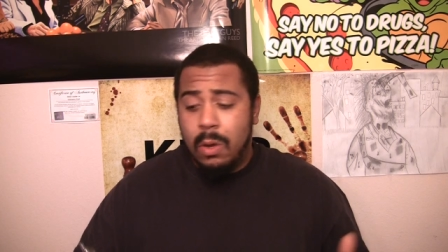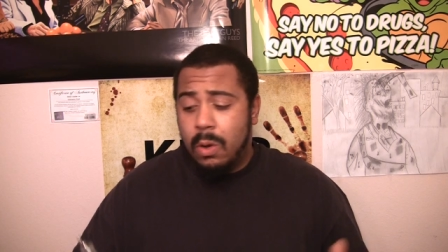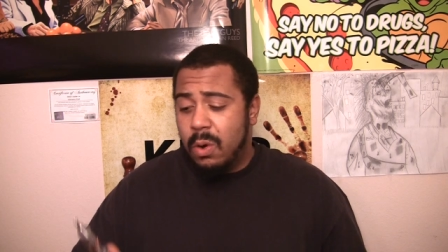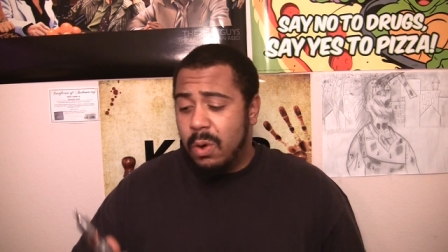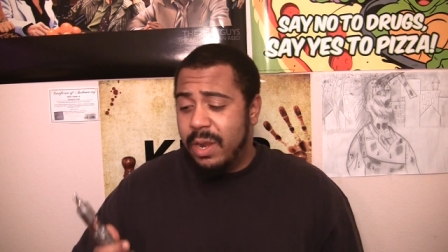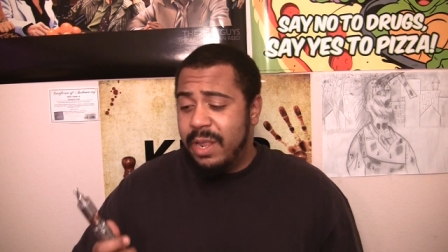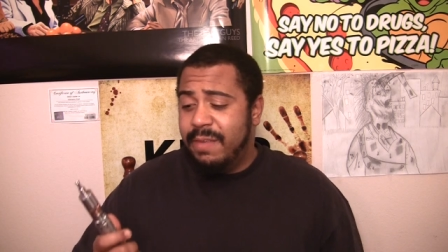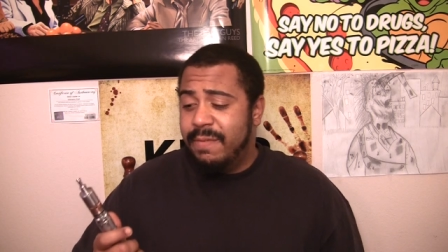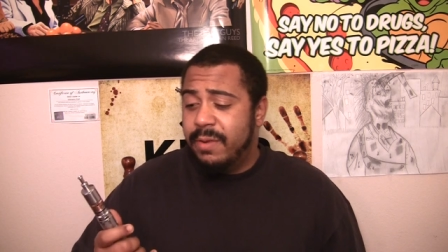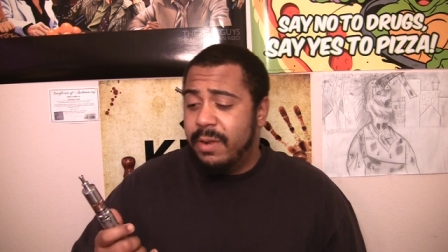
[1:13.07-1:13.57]

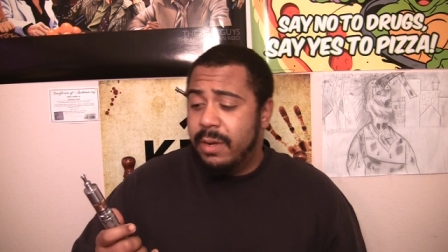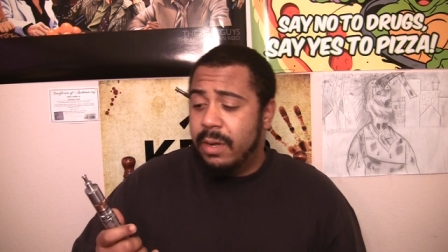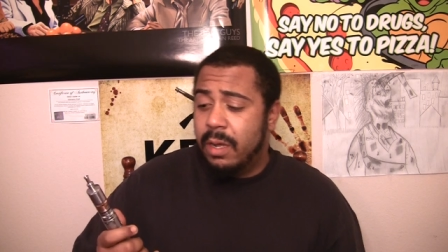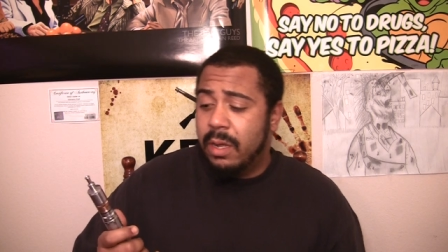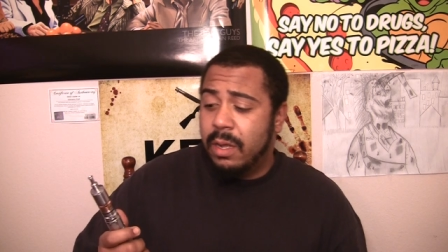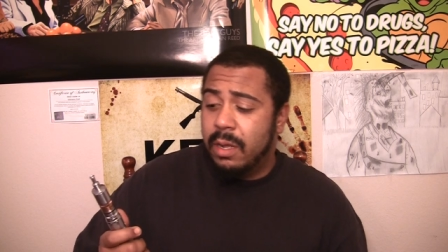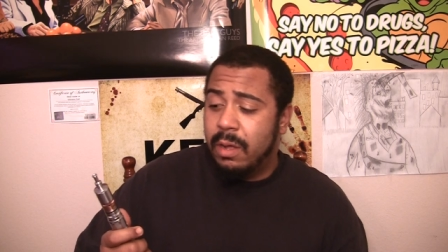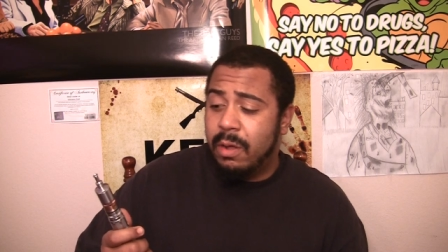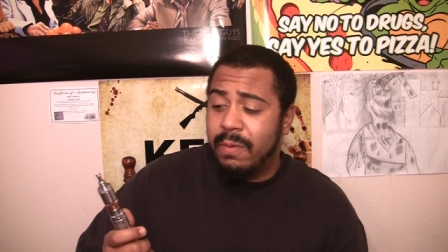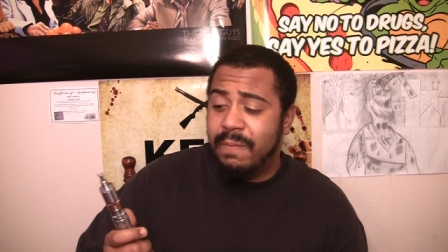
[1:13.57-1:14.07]
Or even
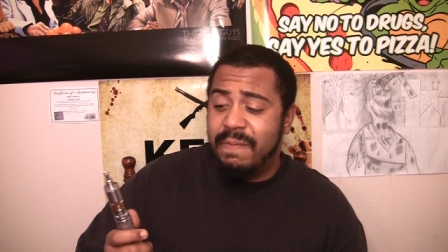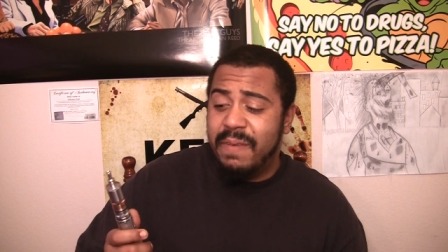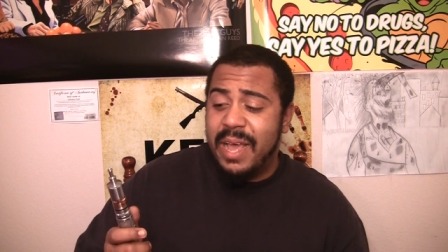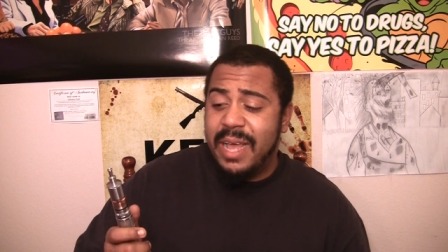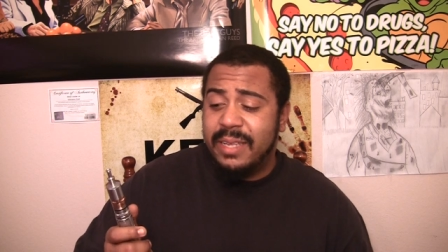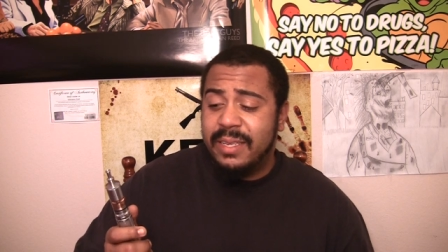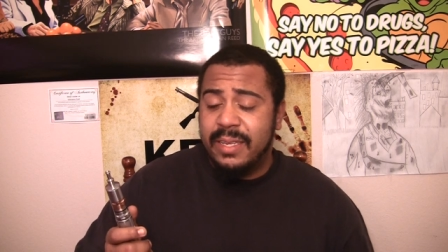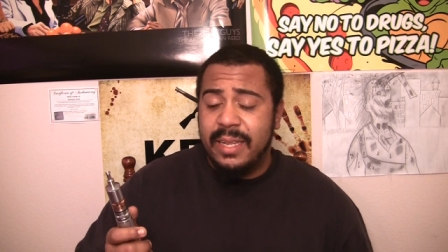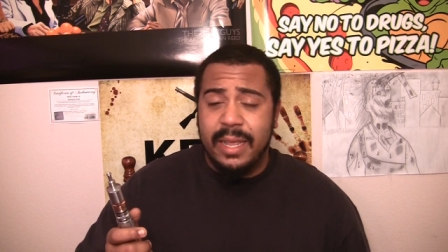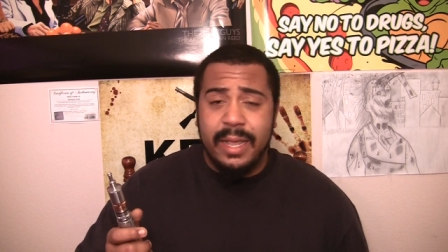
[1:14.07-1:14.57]
on
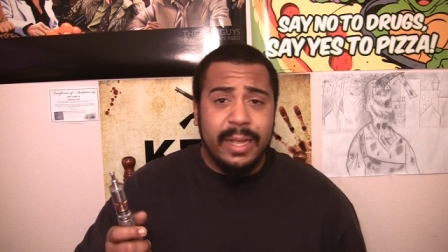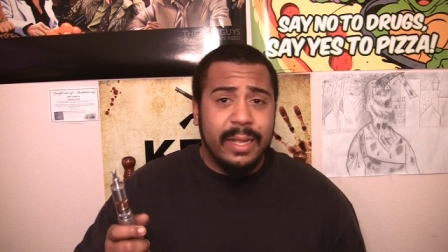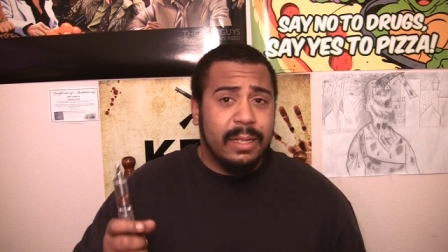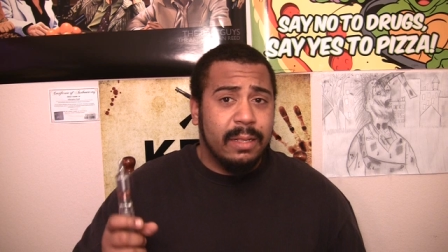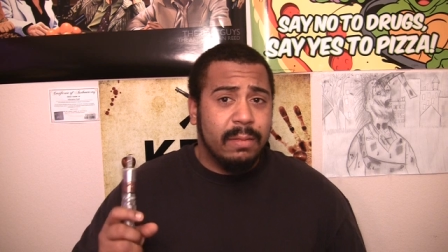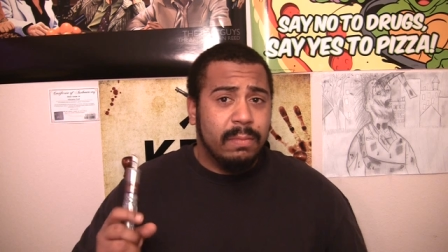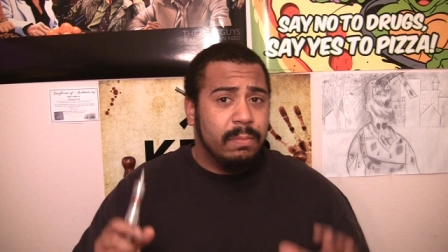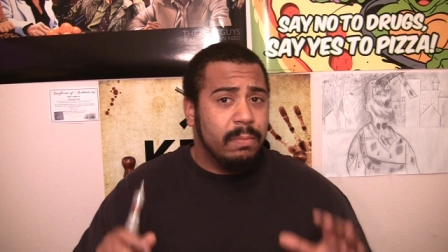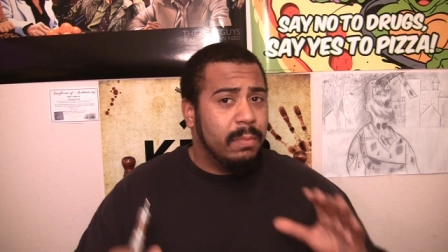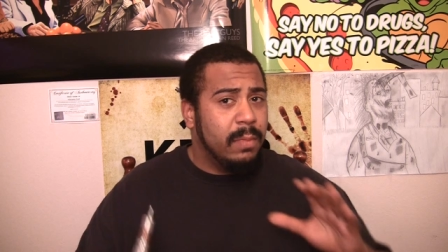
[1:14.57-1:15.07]
FastTech,
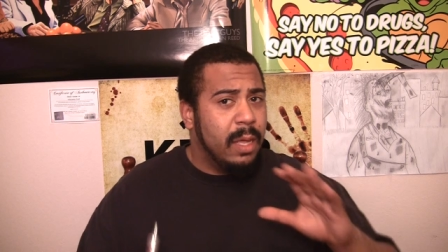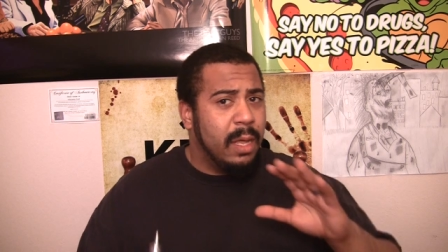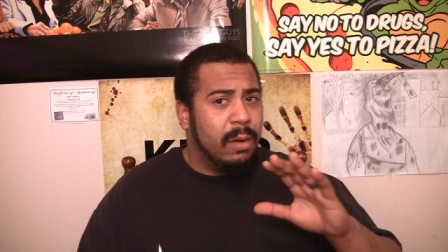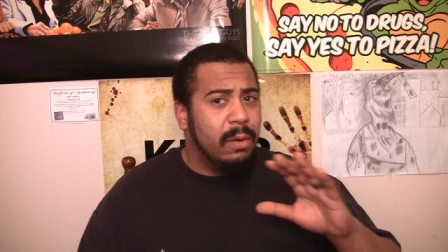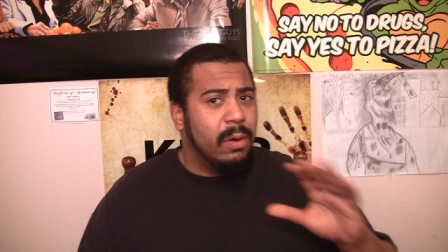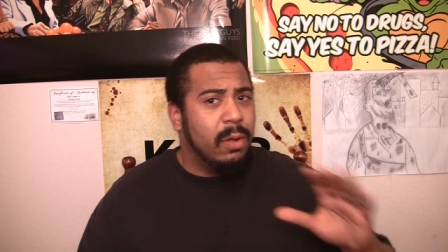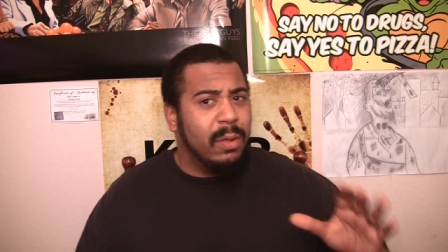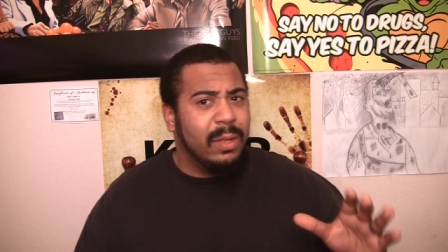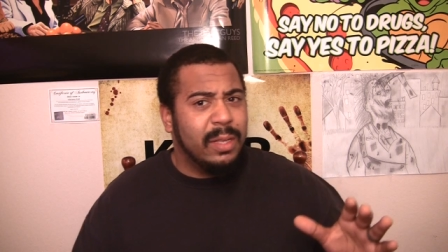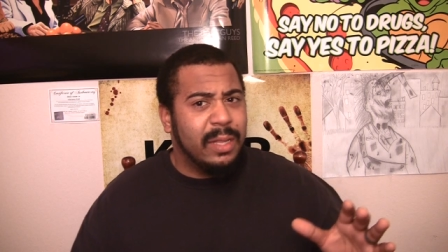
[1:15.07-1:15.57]
I
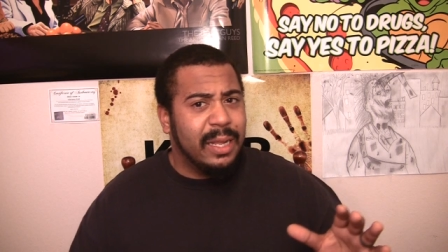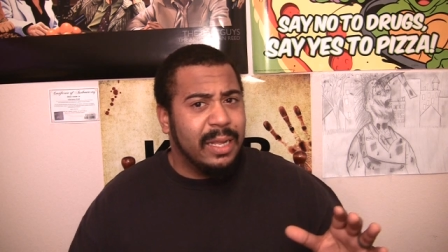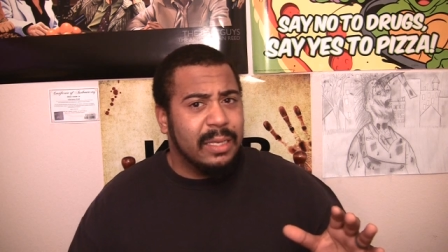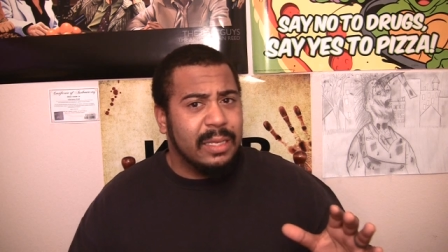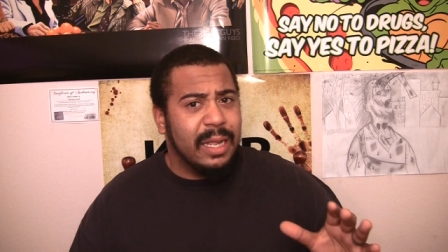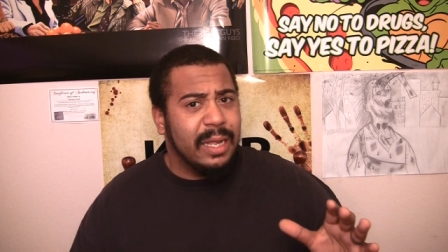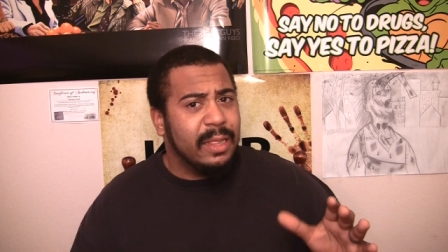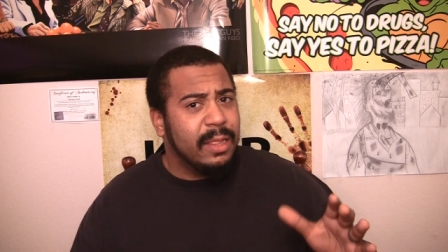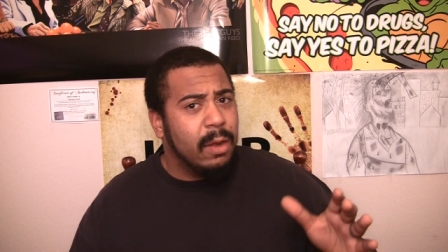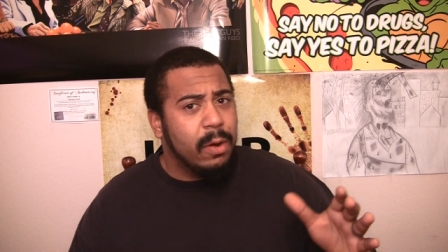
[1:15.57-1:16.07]
don't know, I think
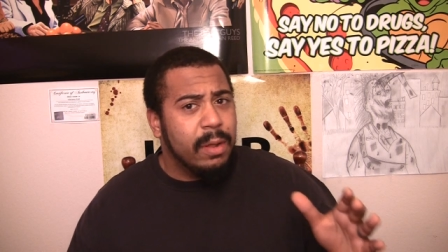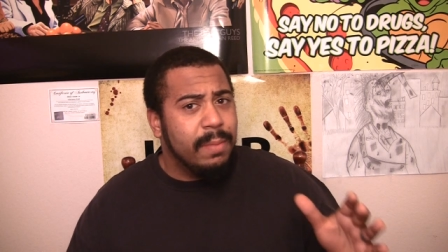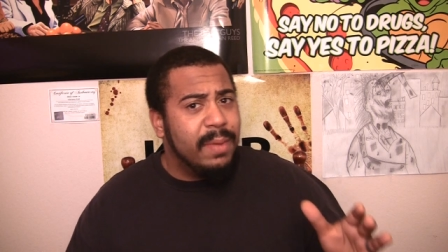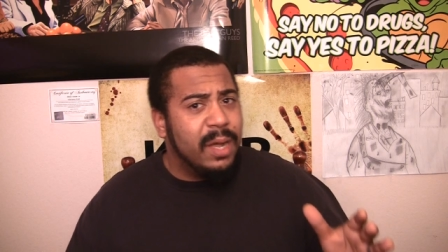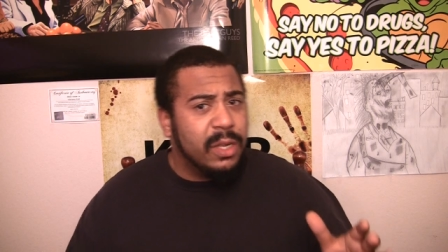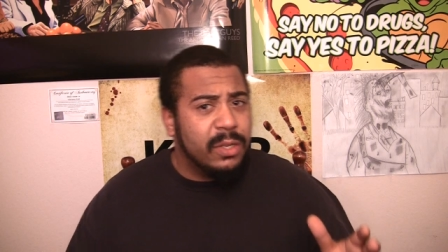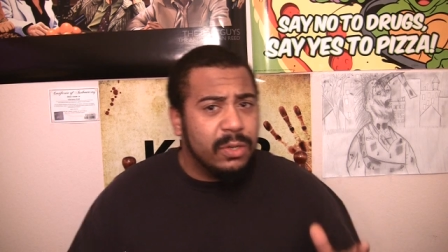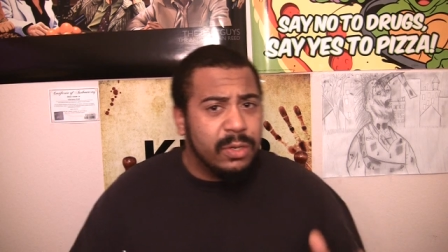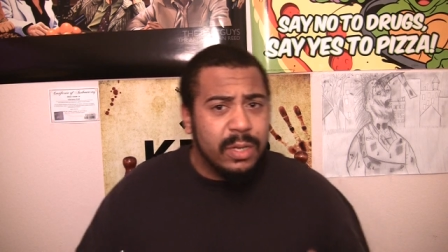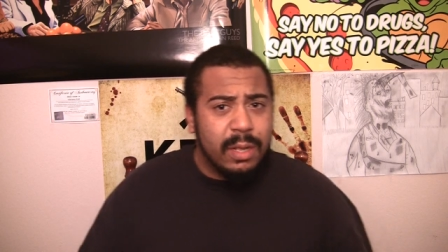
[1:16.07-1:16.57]
it's like 30
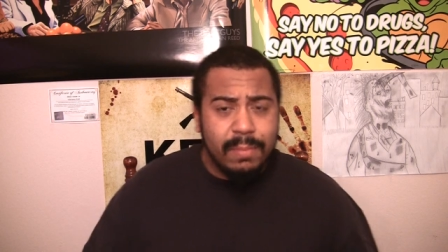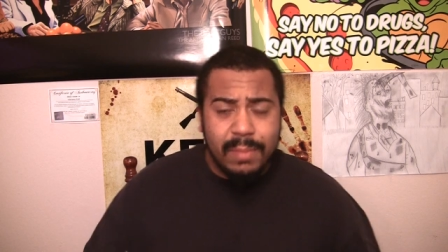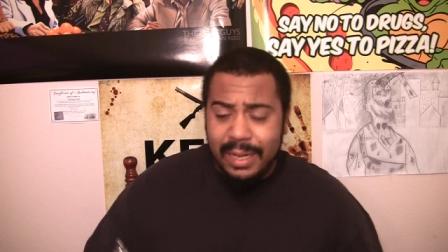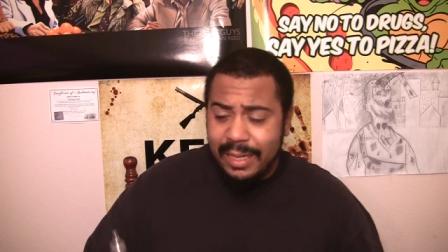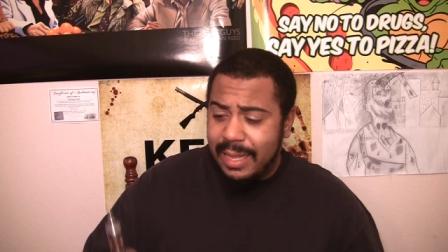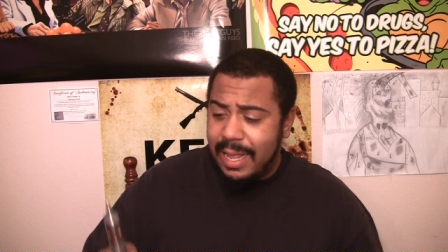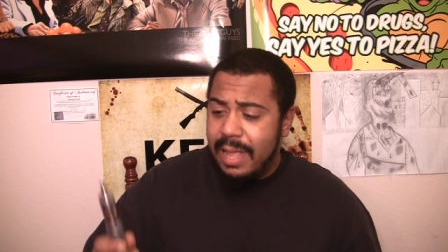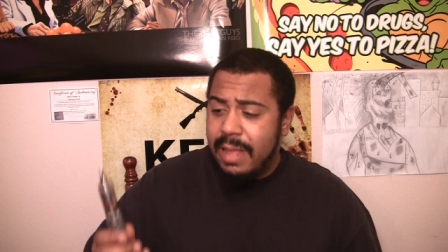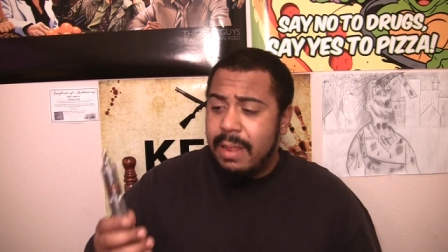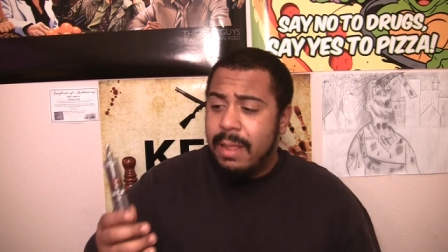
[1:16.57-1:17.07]
bucks or something
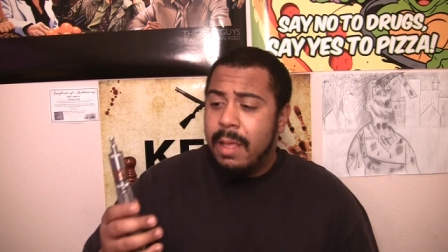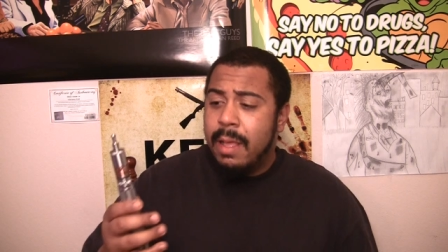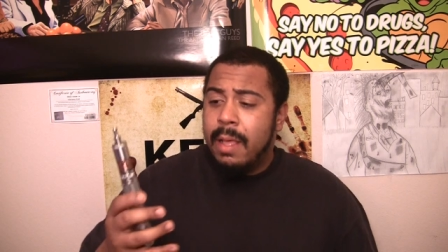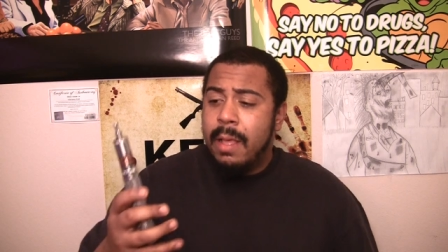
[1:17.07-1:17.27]
like that.